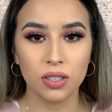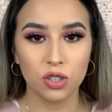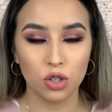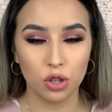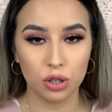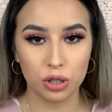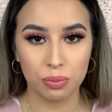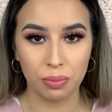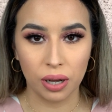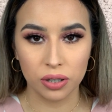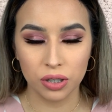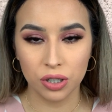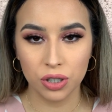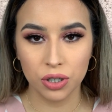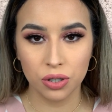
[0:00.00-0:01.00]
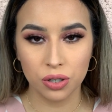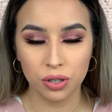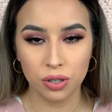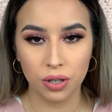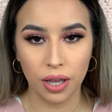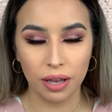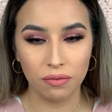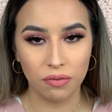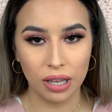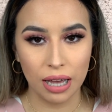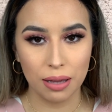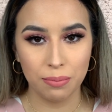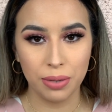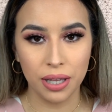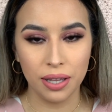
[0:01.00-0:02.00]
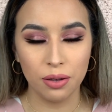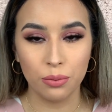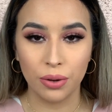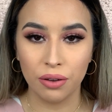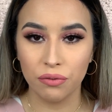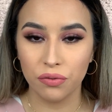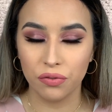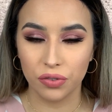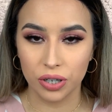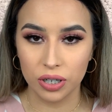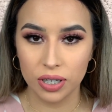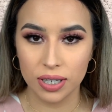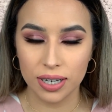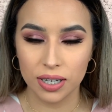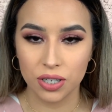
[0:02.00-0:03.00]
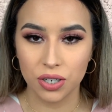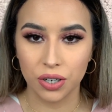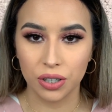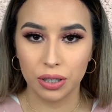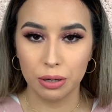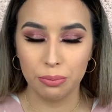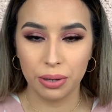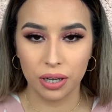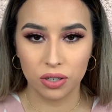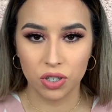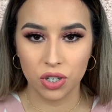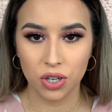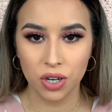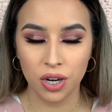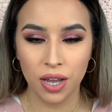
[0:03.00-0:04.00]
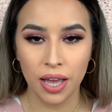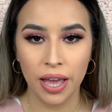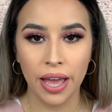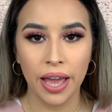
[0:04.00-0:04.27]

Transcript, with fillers: So the sponsors and VIP went first and took their picture